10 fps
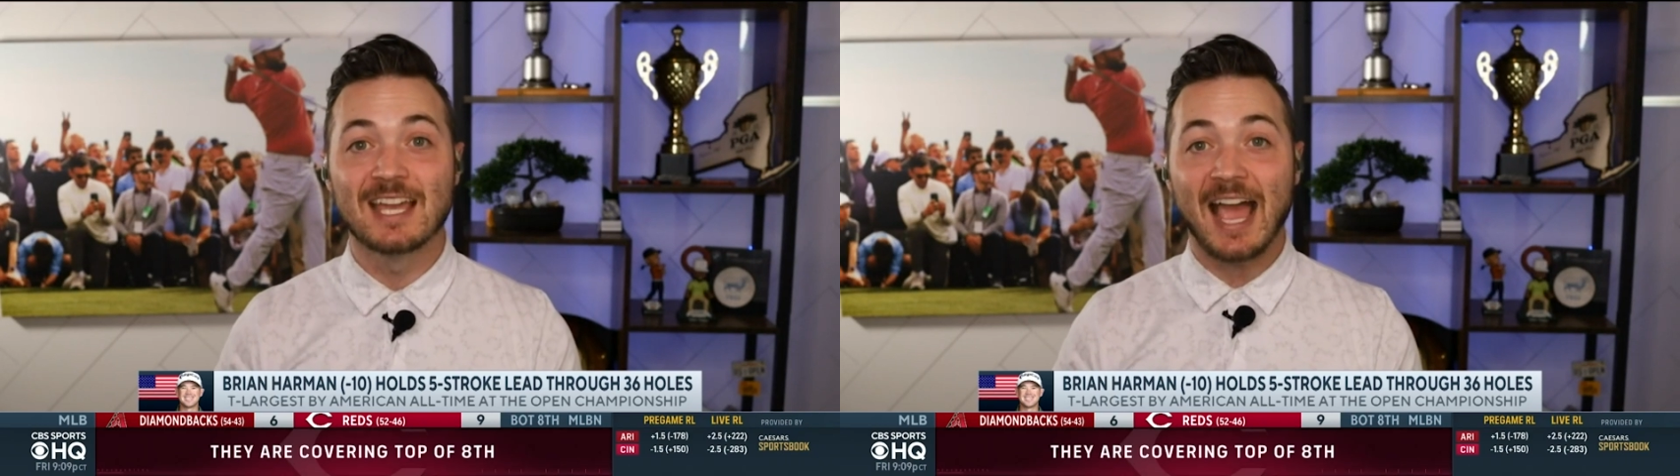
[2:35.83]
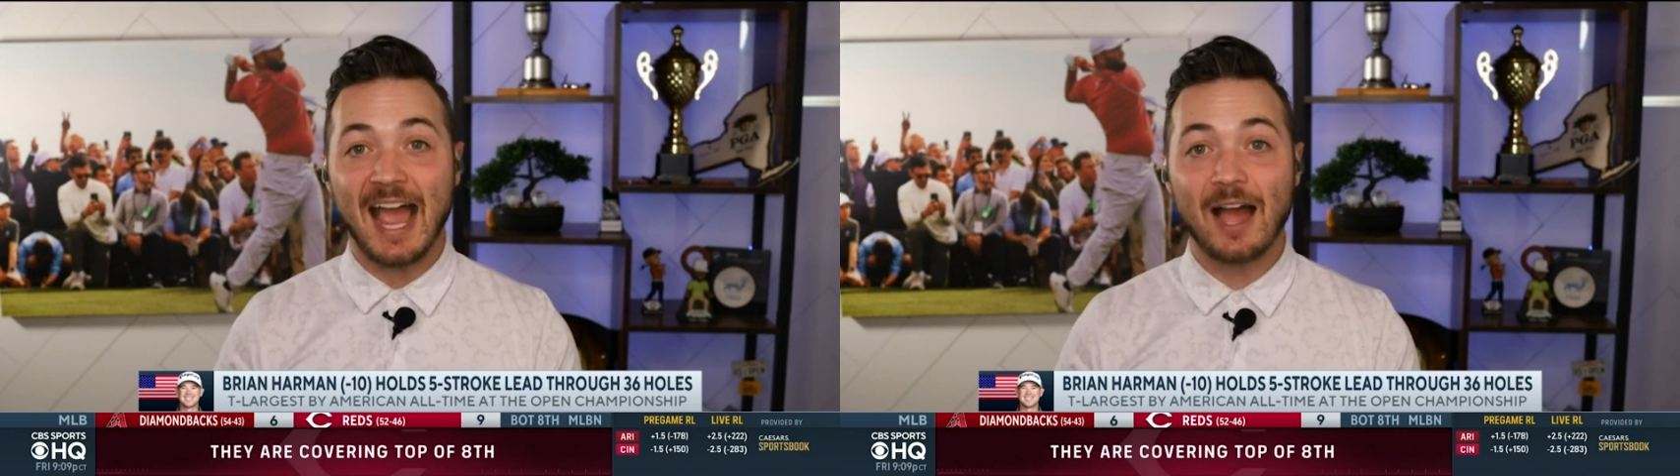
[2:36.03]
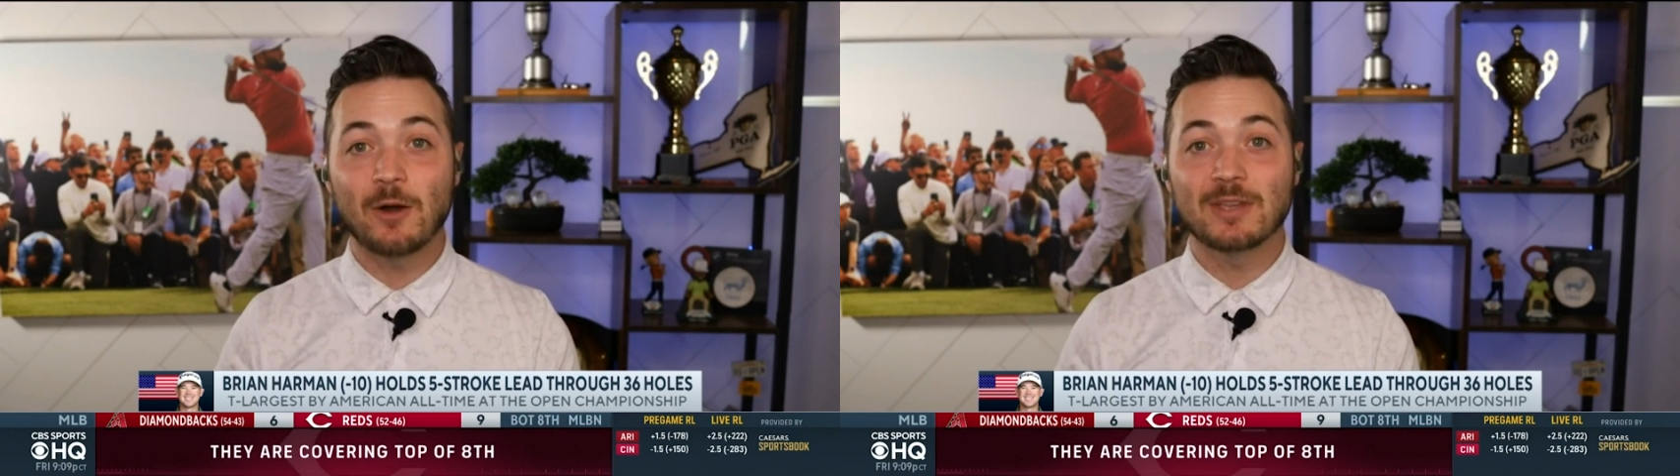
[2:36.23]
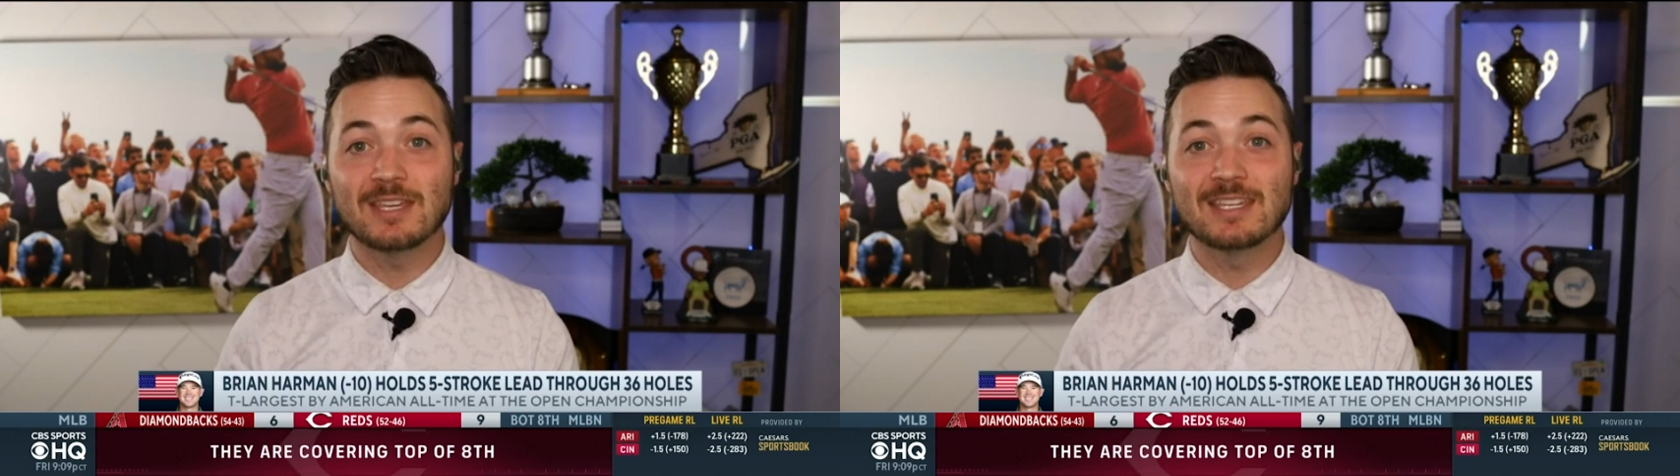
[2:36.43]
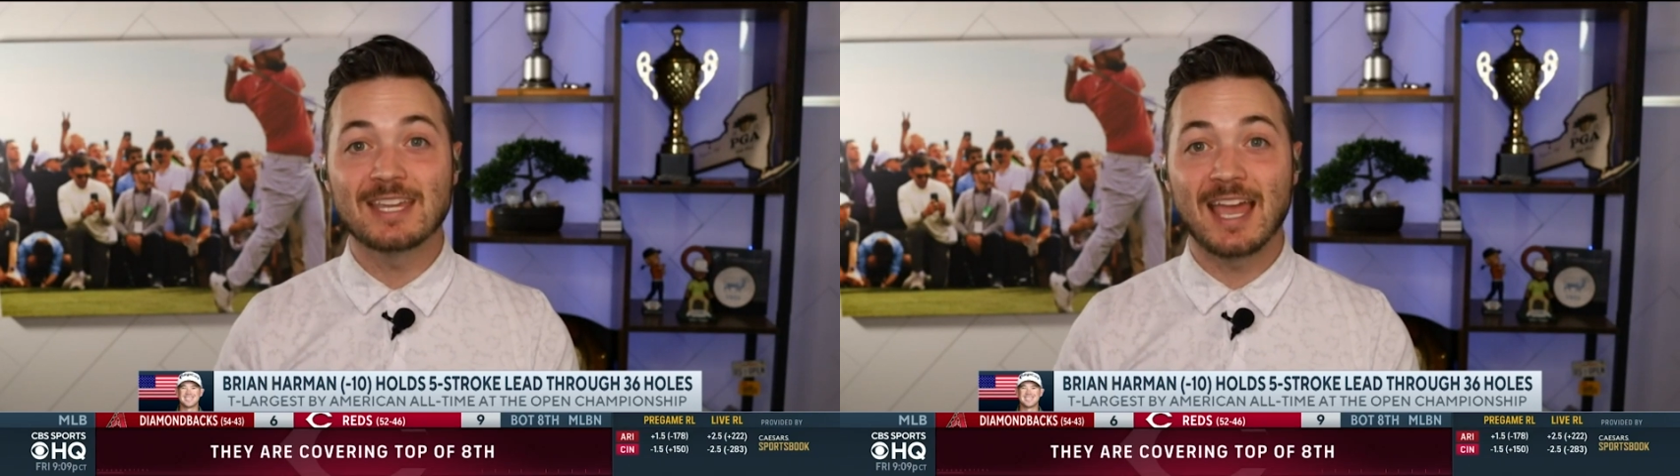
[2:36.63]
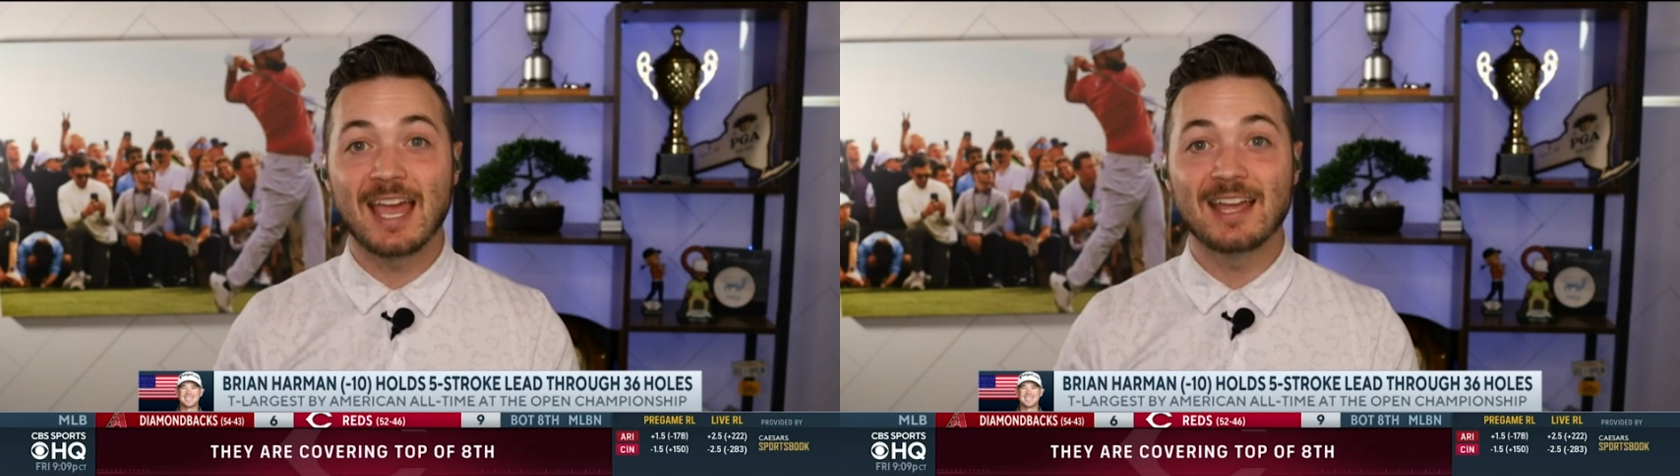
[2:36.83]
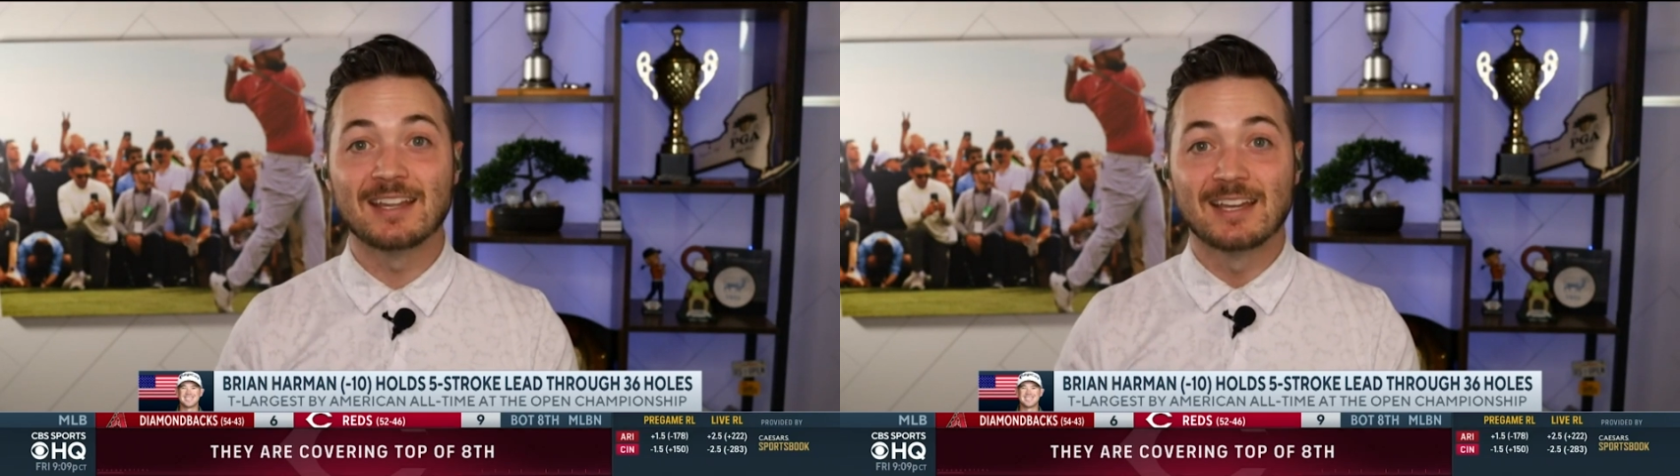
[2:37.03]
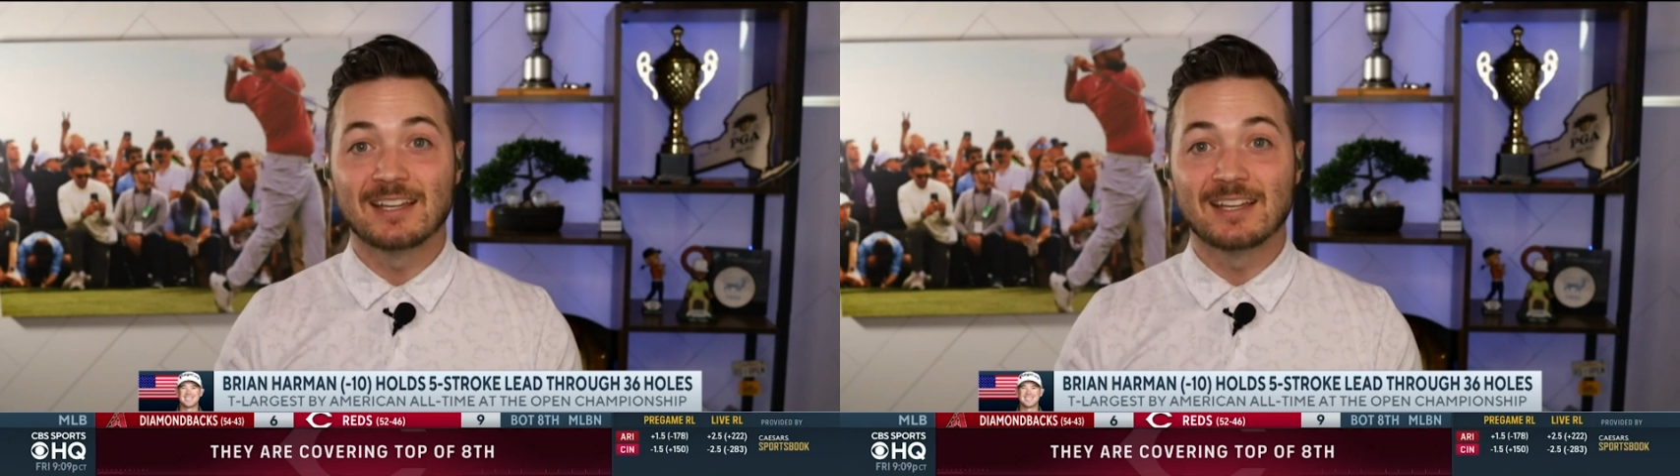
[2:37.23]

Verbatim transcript: how he can